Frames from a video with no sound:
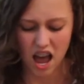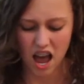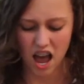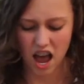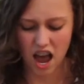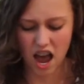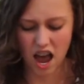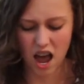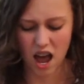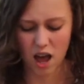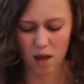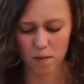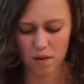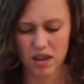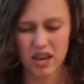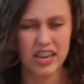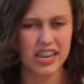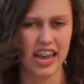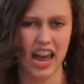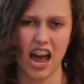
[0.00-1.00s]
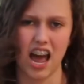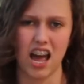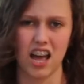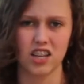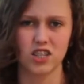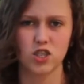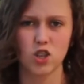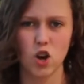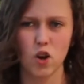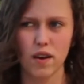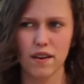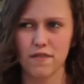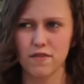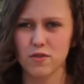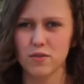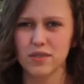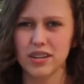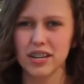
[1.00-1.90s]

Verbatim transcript: Um, yeah. So if you